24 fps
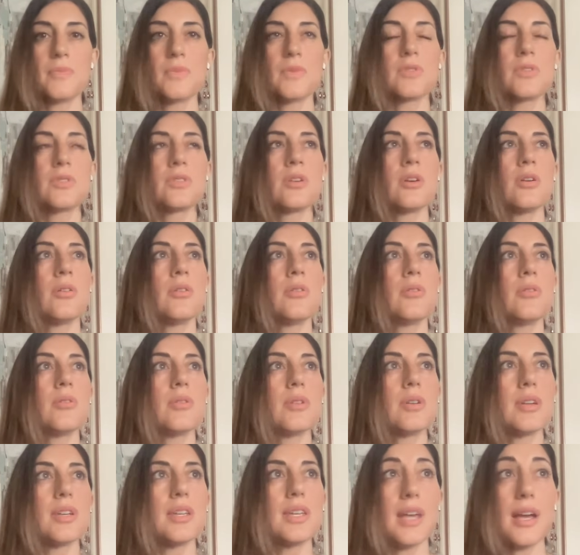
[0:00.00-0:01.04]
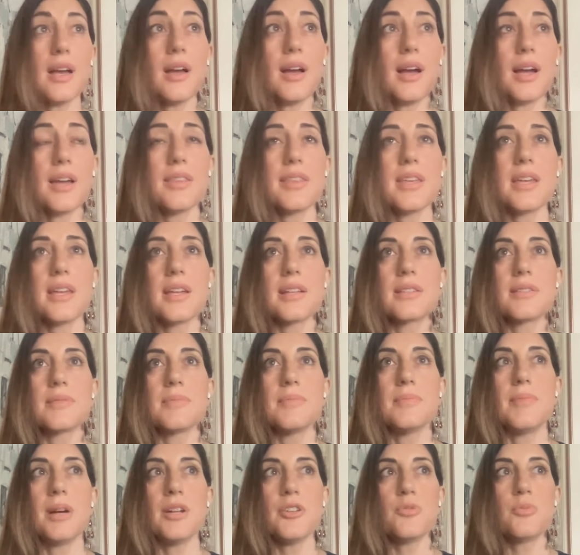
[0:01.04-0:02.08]
So yeah, I think it's
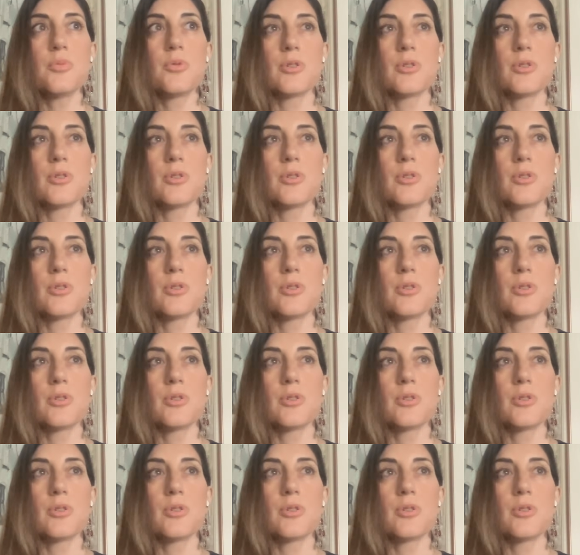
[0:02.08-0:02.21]
much more